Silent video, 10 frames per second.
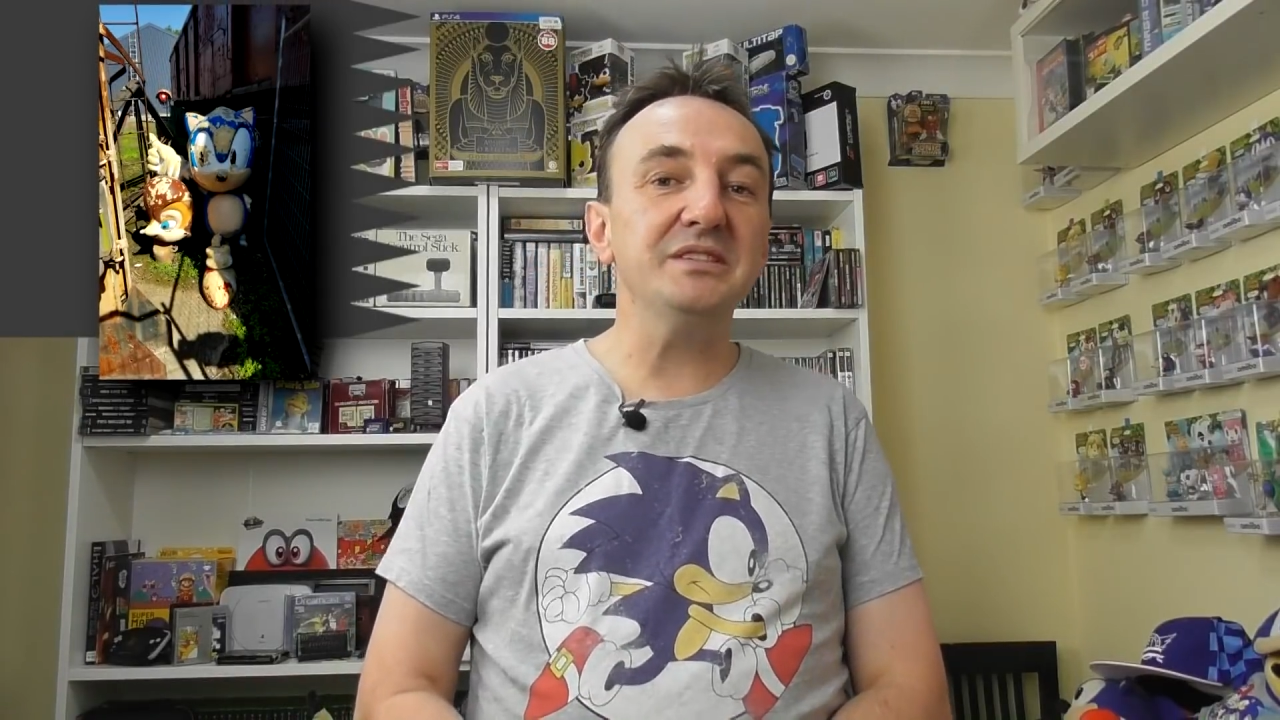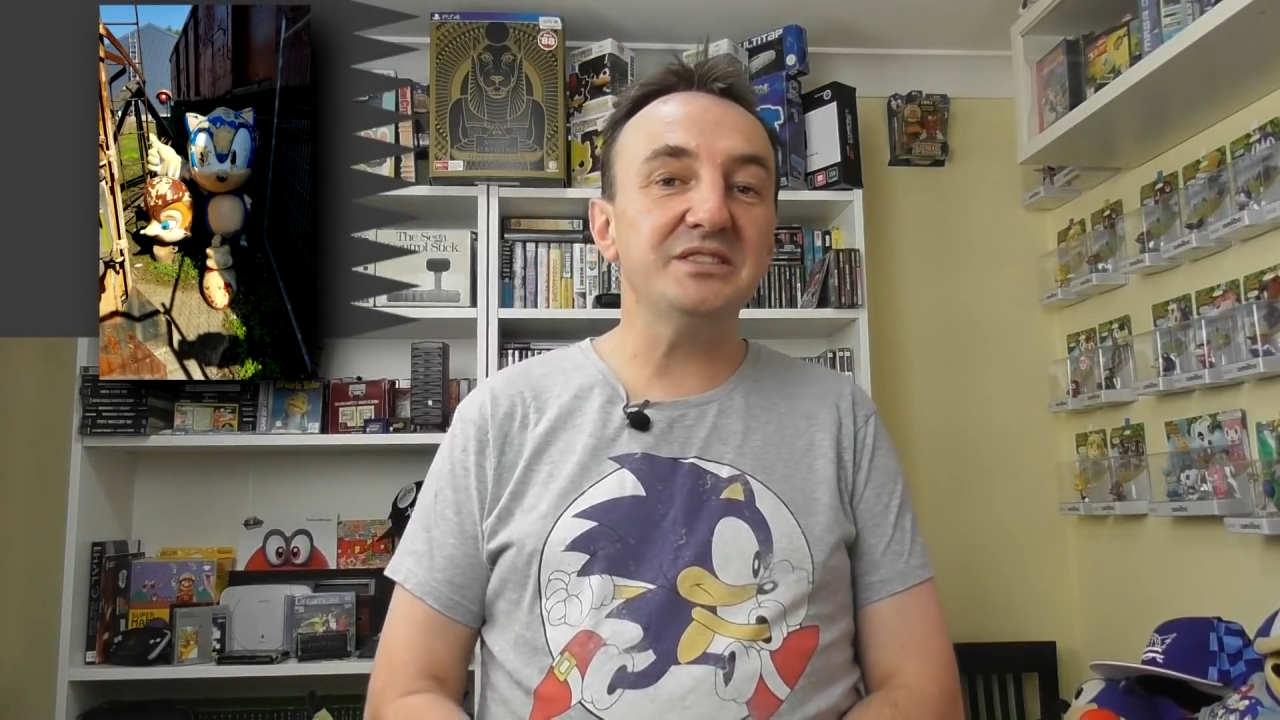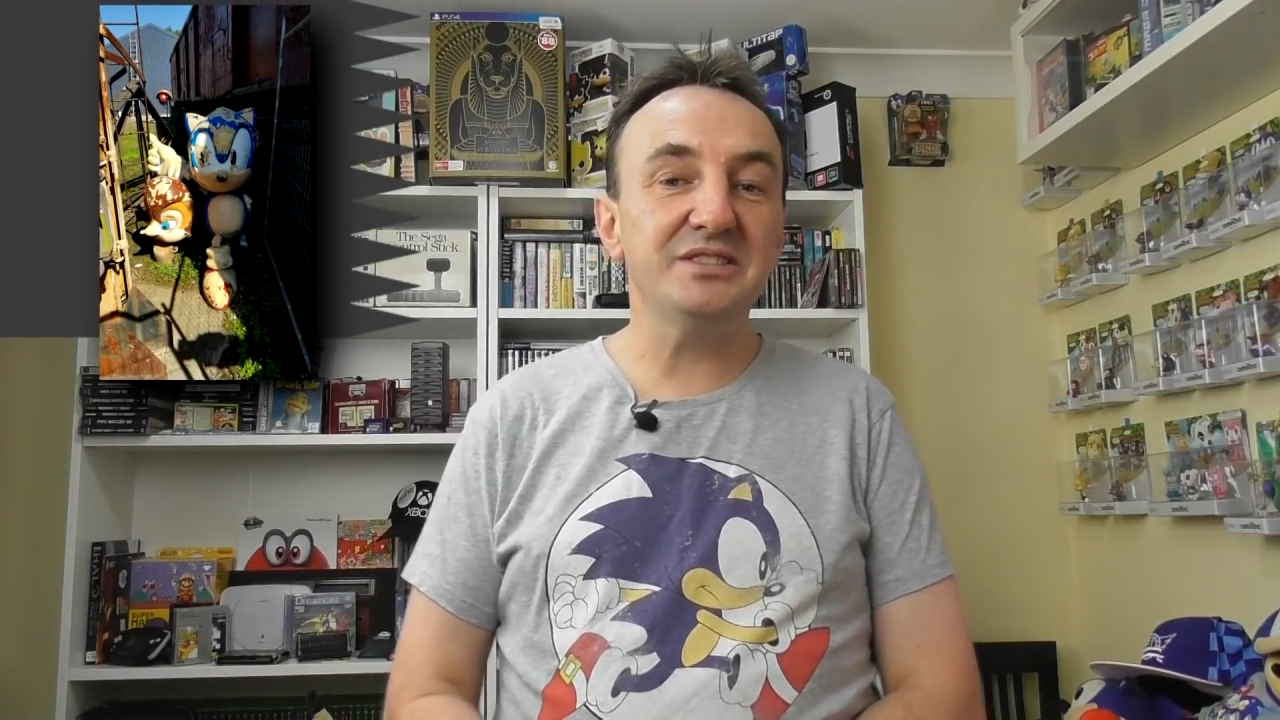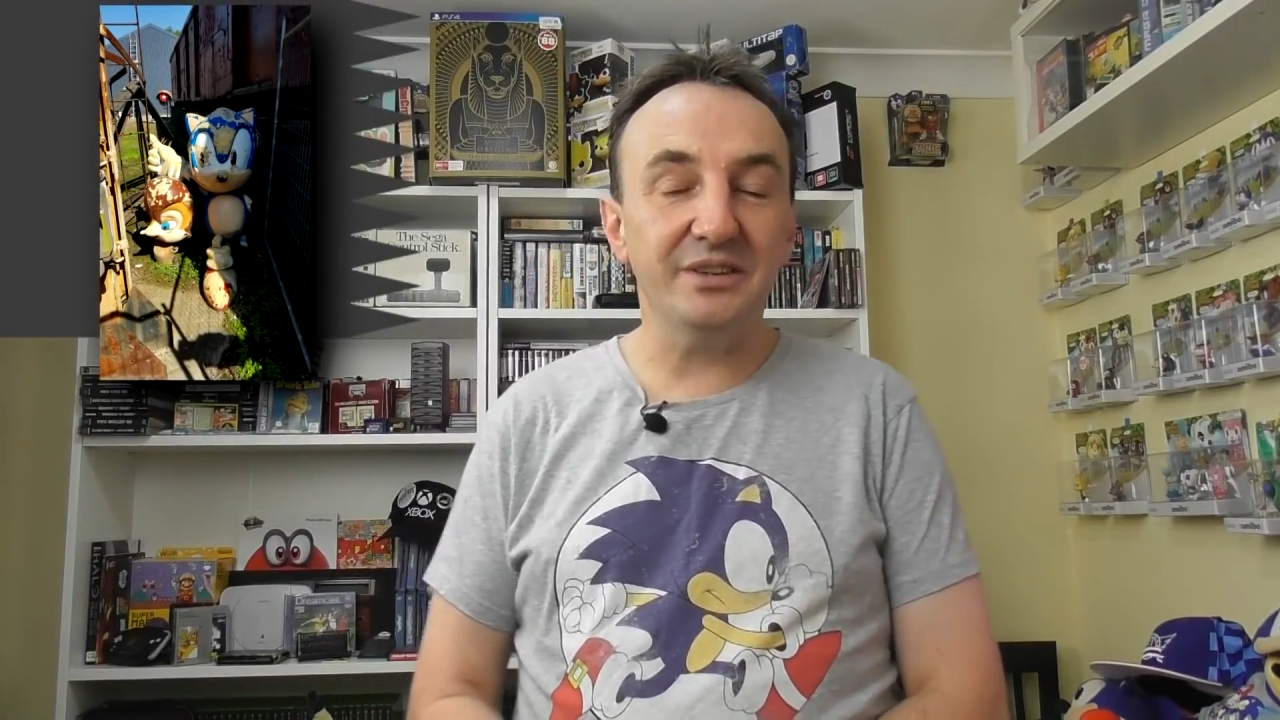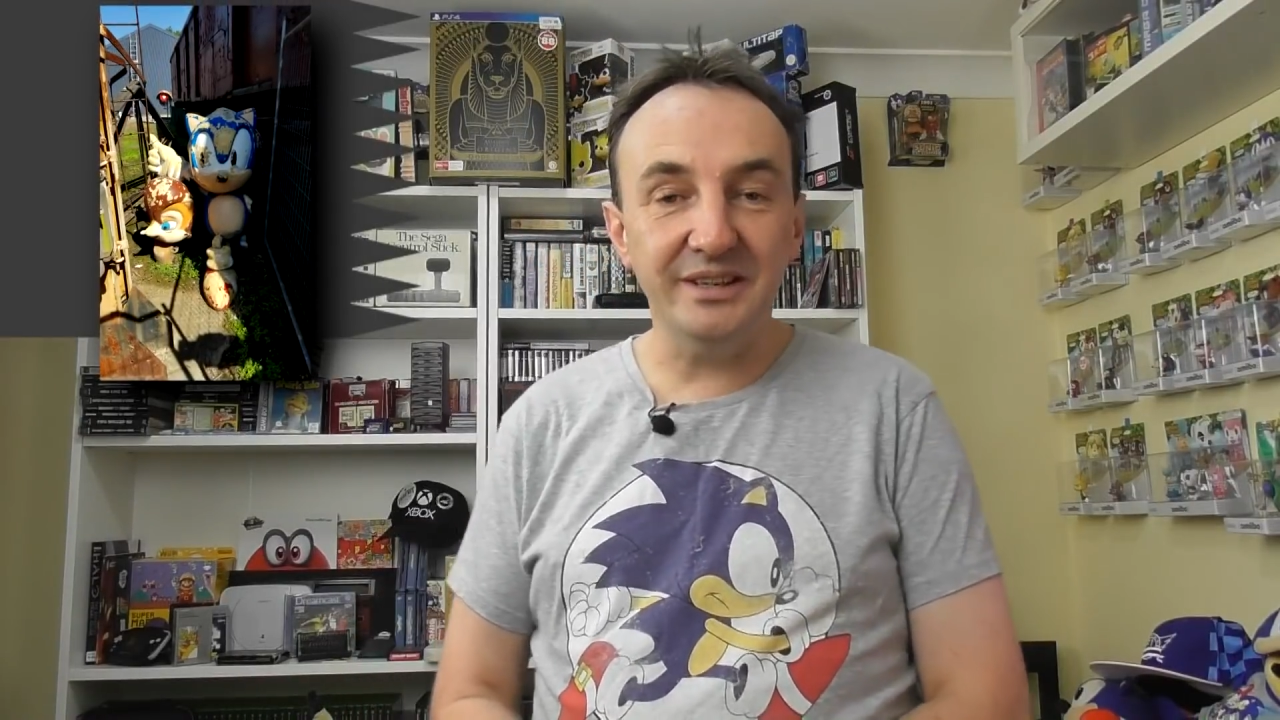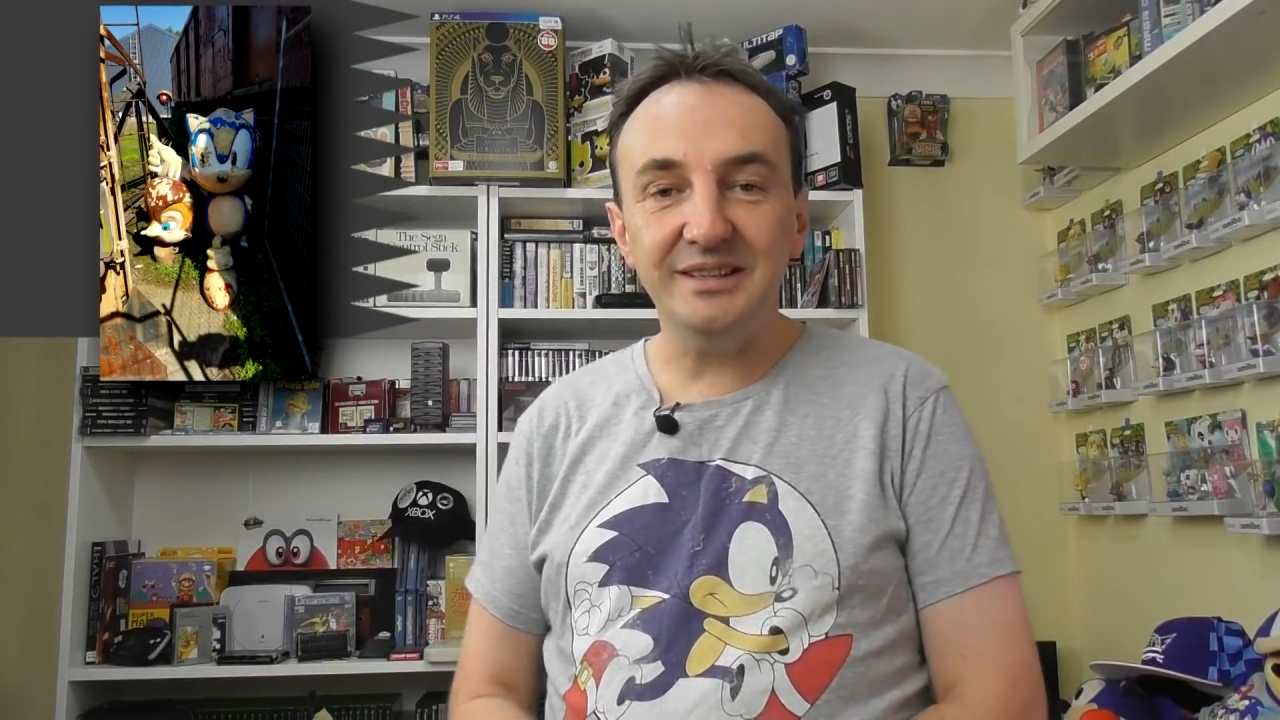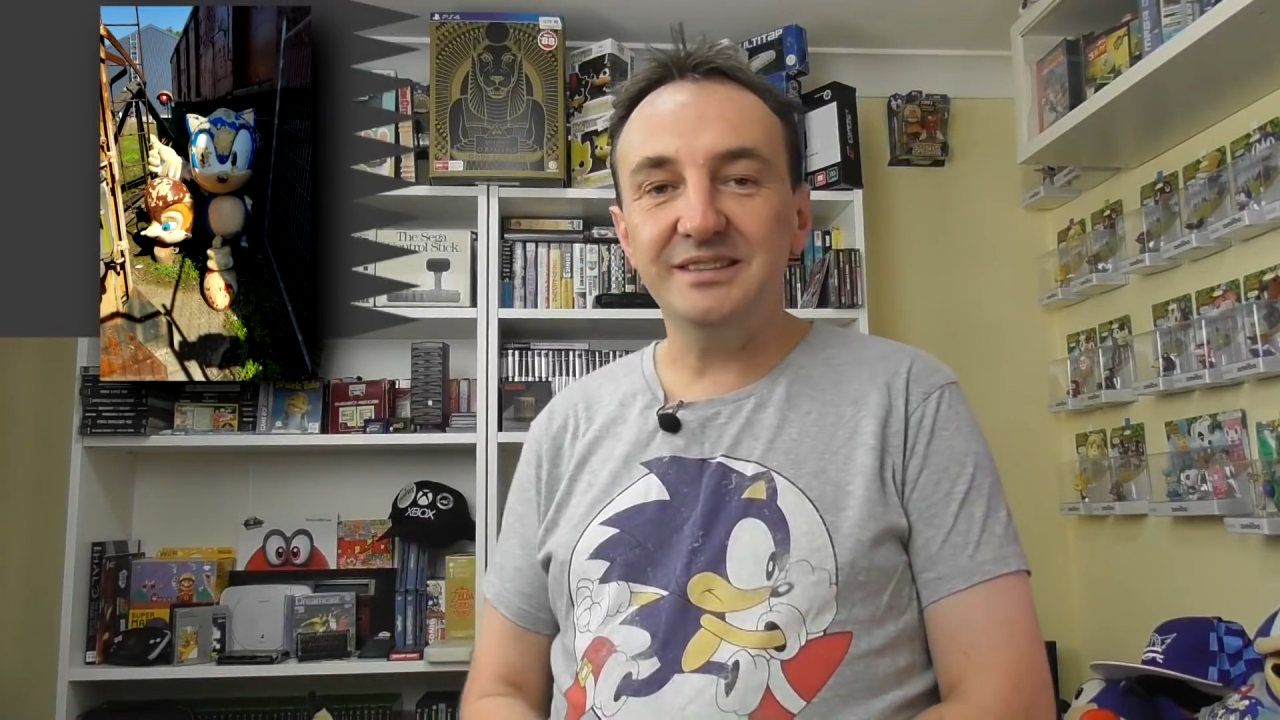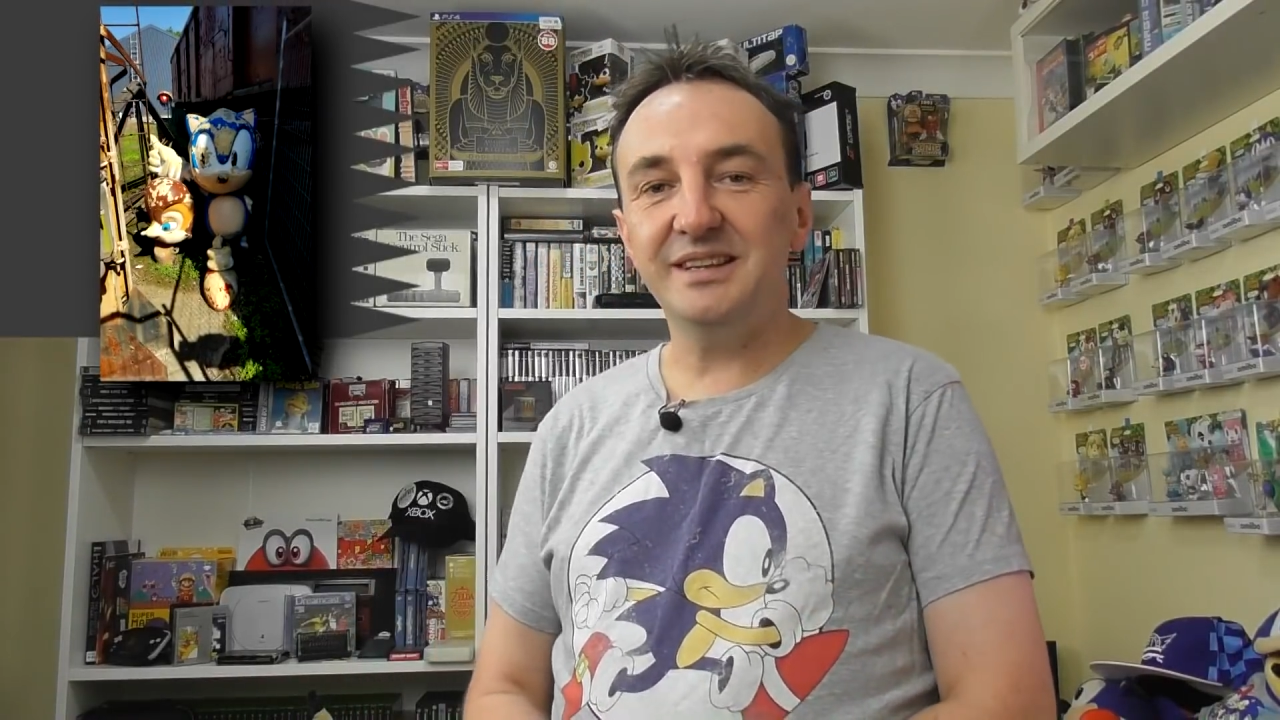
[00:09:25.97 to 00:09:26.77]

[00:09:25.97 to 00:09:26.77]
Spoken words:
Sonic